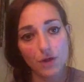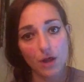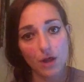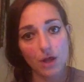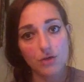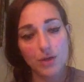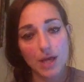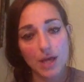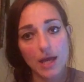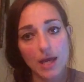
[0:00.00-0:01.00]
and we
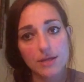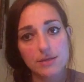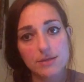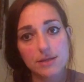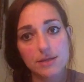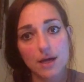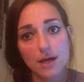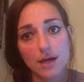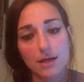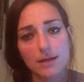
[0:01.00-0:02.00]
had
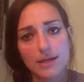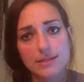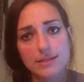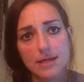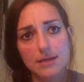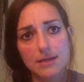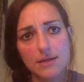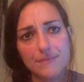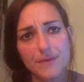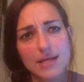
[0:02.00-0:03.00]
collected
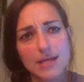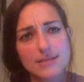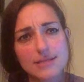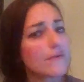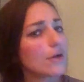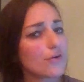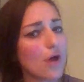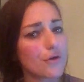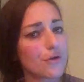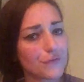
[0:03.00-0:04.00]

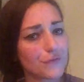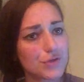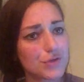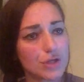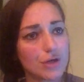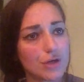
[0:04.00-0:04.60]
$9,700 the first year.